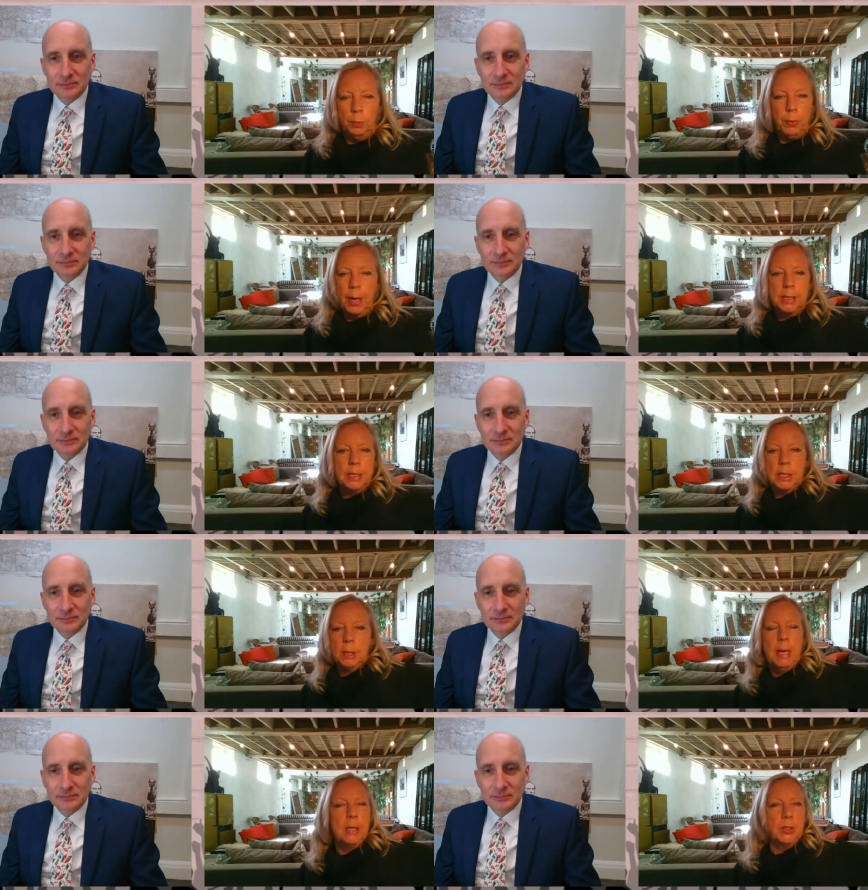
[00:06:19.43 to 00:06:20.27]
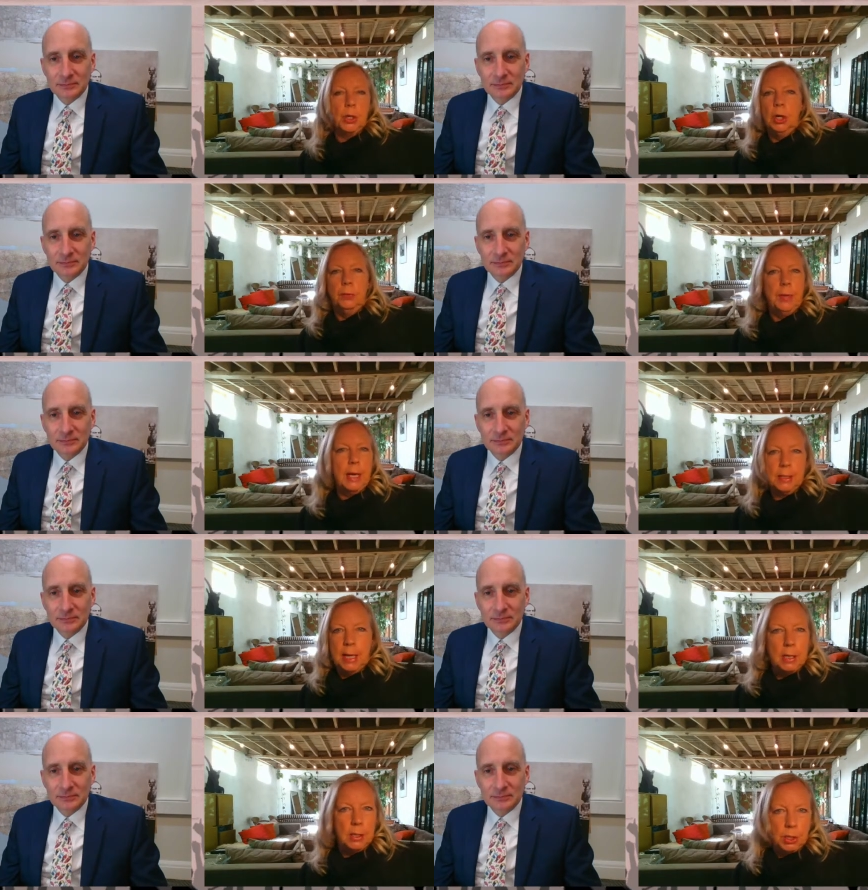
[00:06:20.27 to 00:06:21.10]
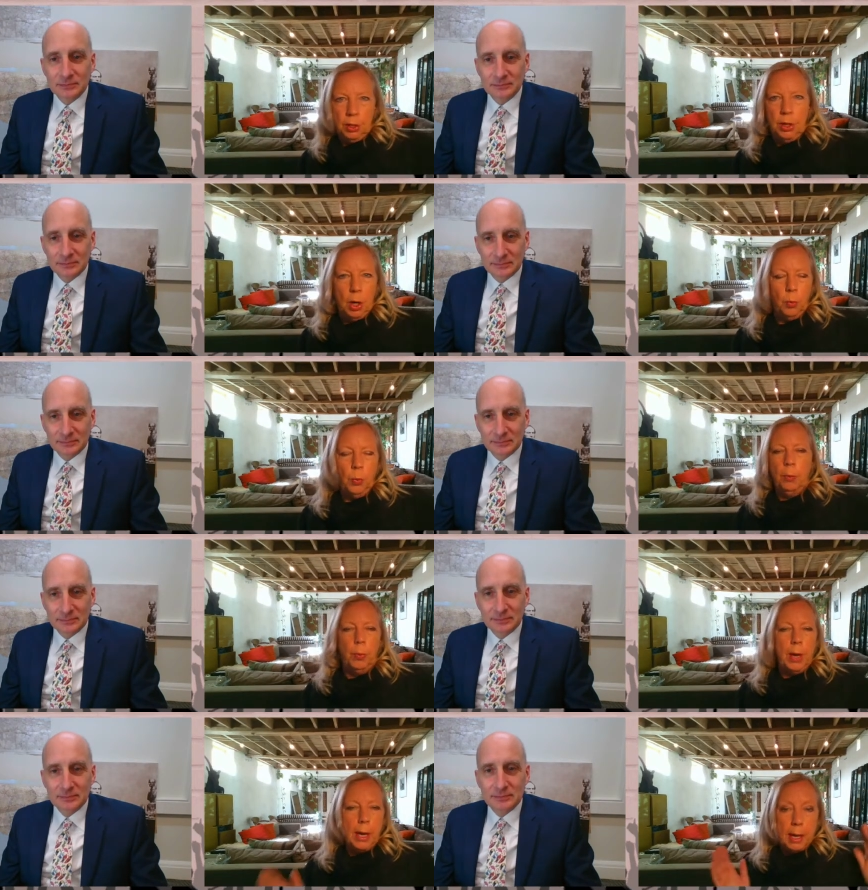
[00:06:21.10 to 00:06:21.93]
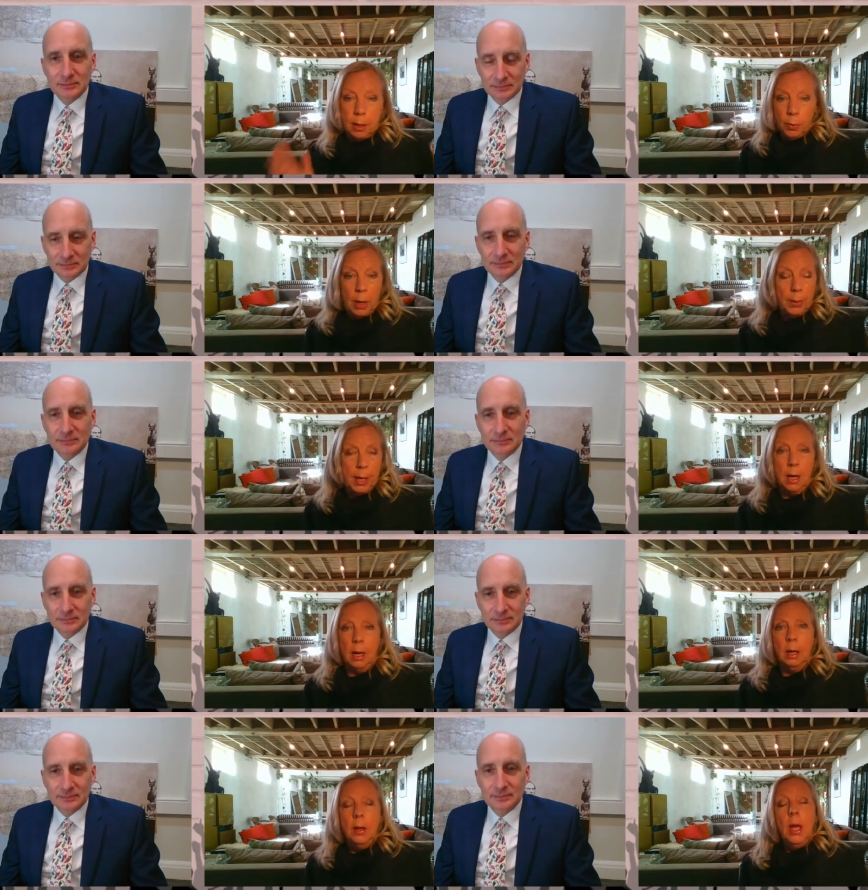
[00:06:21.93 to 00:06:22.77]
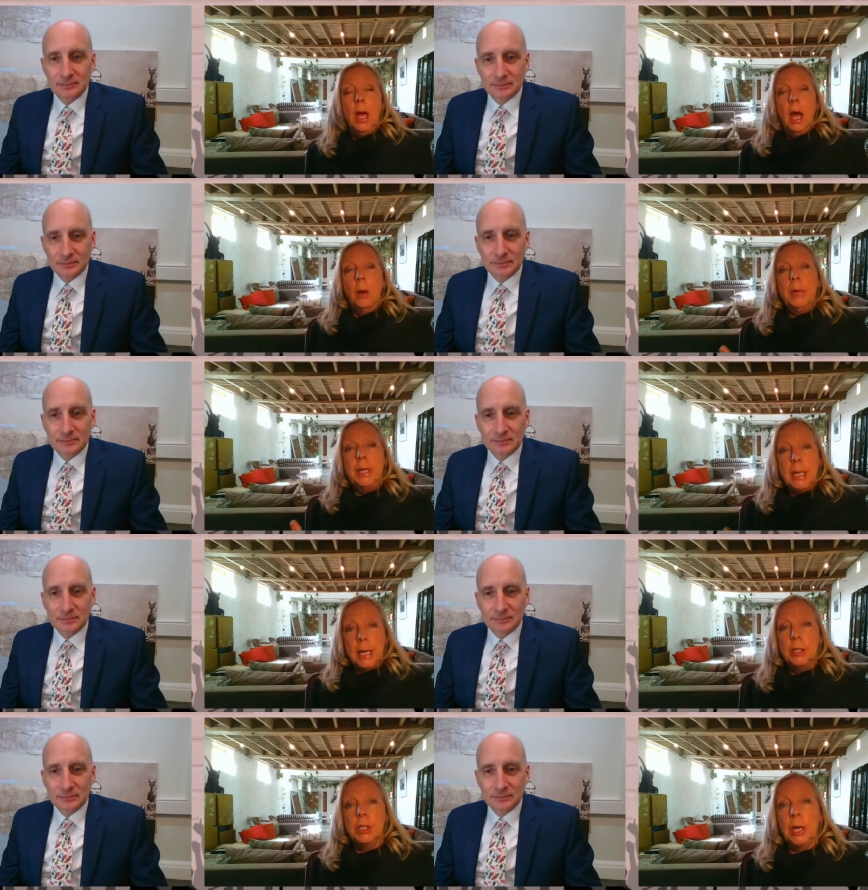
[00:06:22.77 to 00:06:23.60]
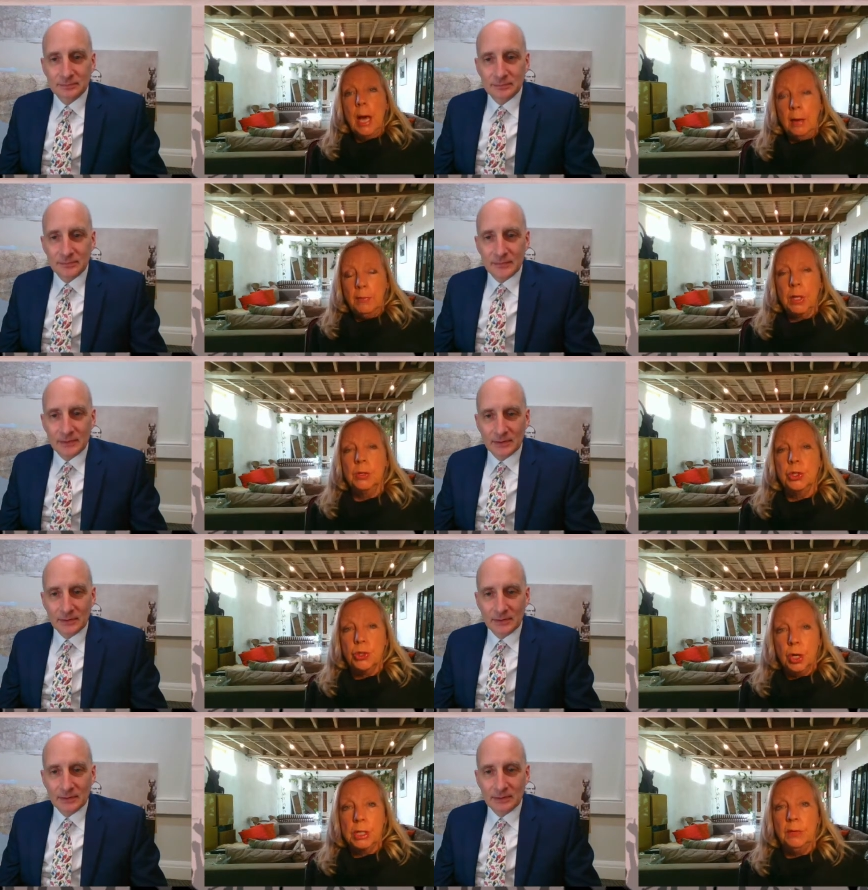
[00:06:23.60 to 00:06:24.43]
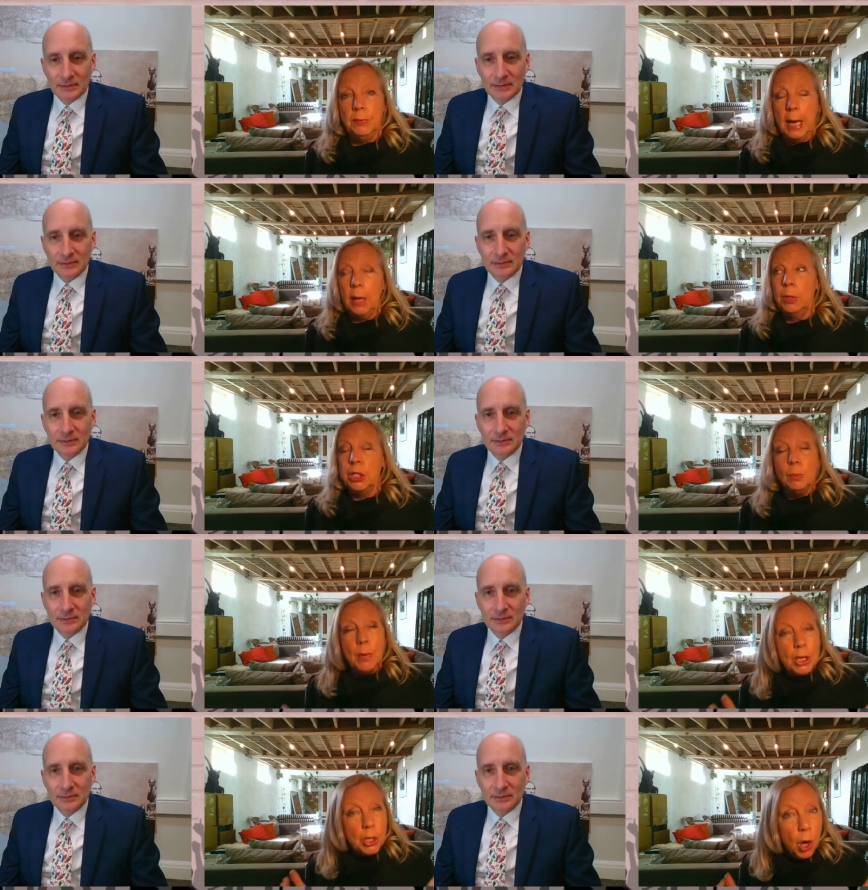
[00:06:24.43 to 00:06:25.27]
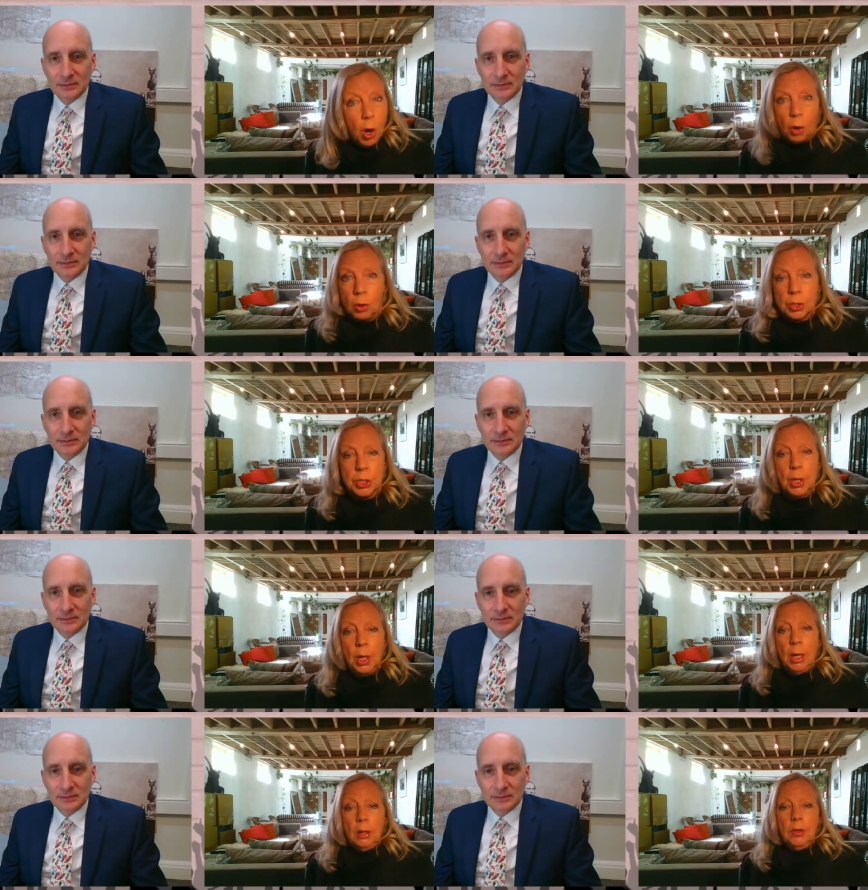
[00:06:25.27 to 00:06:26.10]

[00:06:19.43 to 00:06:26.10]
Speaker 1: forward. Brexit to me is gone. That's it. You know, we're we're here where we are, and we need to have a constructive language, and we're not.